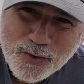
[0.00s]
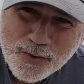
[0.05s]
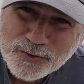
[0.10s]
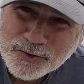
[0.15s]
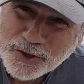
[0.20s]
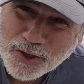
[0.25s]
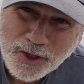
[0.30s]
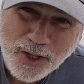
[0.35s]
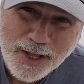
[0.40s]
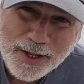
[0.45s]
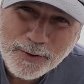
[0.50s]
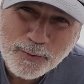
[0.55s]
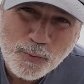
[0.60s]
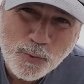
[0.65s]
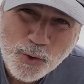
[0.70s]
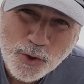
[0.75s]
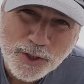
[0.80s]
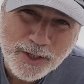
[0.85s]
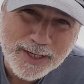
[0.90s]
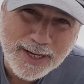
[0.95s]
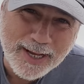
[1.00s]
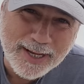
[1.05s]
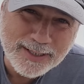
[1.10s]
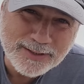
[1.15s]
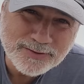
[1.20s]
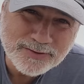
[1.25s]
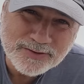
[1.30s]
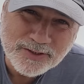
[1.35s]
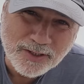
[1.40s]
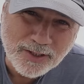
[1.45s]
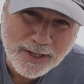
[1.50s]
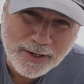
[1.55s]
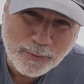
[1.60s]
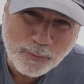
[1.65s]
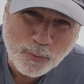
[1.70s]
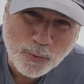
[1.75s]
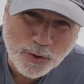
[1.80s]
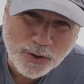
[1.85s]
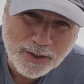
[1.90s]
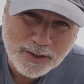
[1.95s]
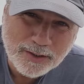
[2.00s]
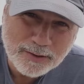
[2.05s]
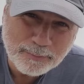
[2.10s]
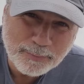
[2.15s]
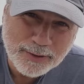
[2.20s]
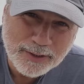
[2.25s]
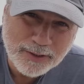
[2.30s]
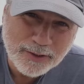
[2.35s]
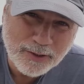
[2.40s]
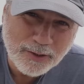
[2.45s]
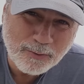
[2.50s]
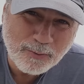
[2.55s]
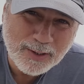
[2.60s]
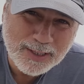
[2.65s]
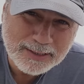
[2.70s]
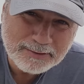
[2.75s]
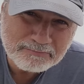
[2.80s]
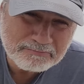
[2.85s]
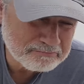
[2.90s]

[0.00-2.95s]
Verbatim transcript: It's a lot of work, guys. It's a lot of work. But you know what?